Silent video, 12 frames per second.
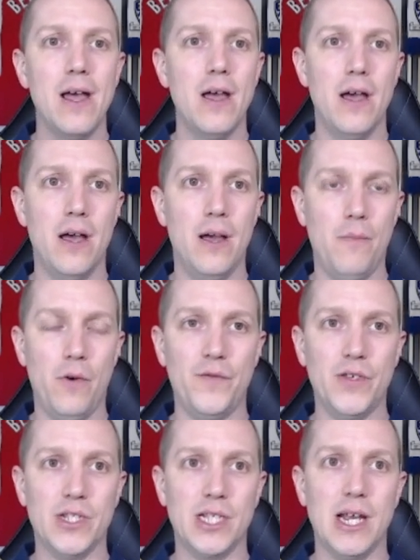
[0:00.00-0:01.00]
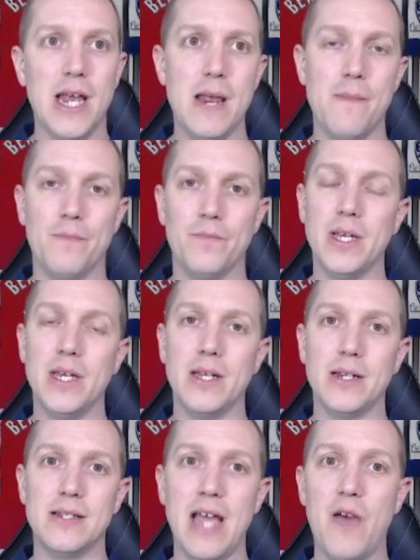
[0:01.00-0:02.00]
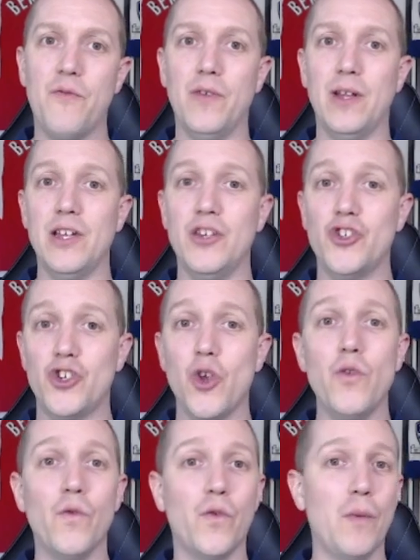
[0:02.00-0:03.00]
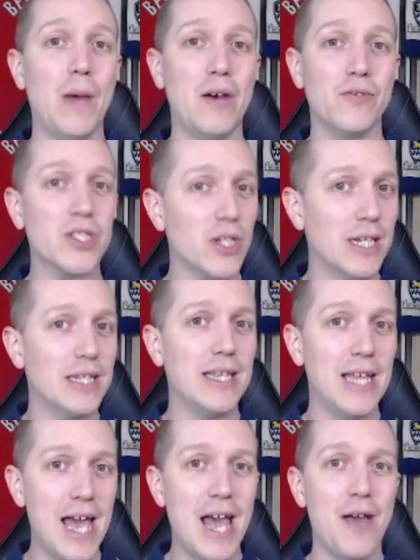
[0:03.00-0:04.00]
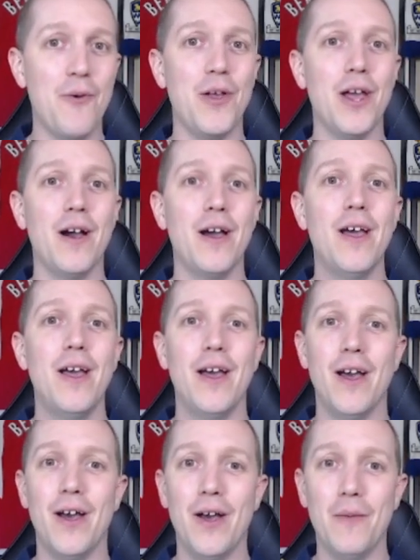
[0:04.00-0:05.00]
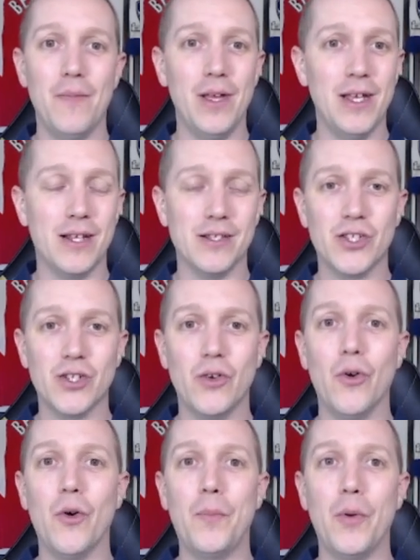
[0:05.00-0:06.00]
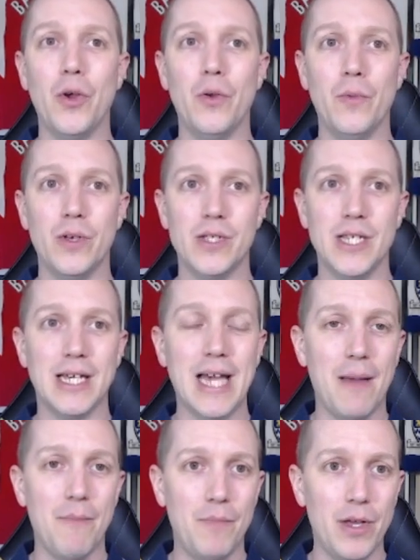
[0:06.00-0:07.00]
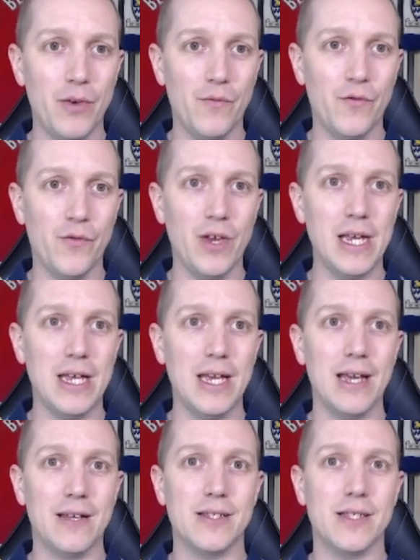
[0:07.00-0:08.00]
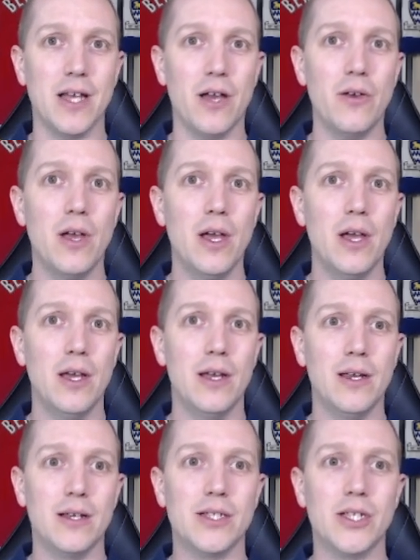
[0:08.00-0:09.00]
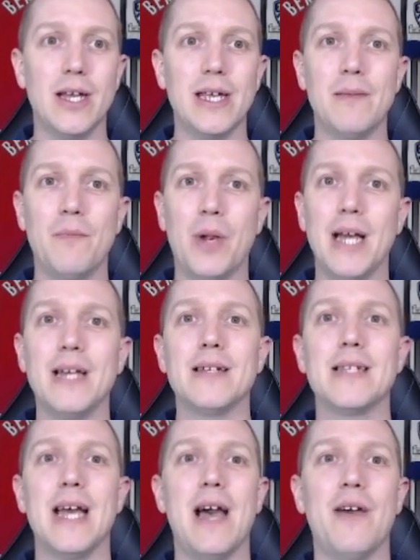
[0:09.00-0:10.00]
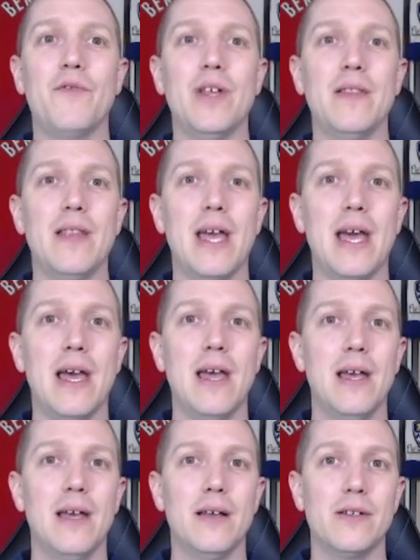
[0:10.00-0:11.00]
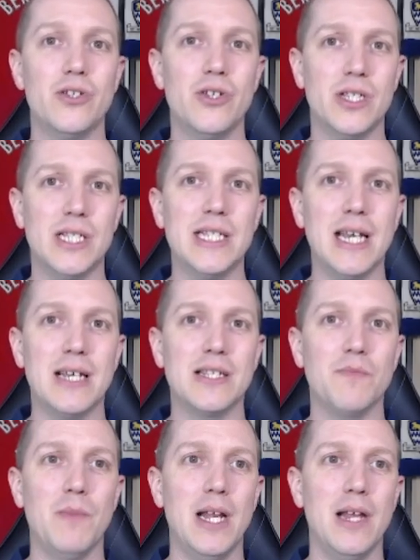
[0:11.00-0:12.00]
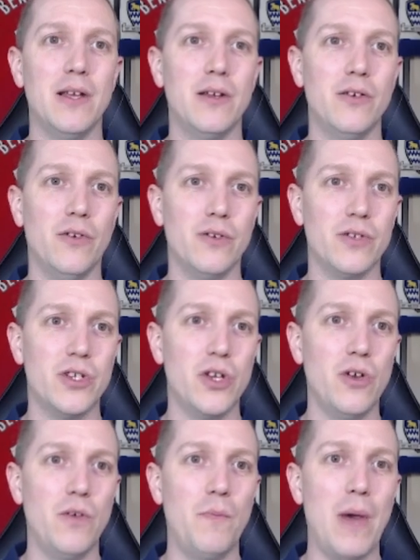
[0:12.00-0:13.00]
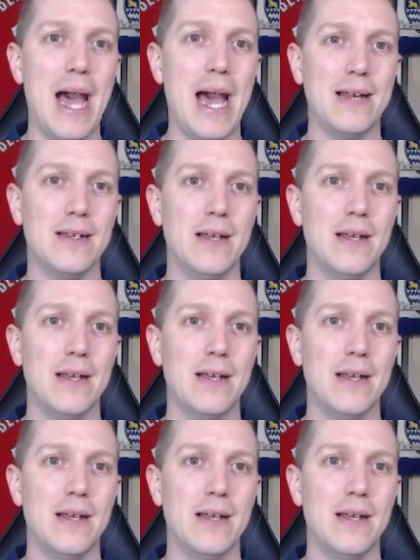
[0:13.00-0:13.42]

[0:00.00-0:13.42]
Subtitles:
Obviously, he can definitely shoot from outside the area. He can score boomers. He can be on free kicks. So an exciting player to have in there. Just 6 million, not too bad.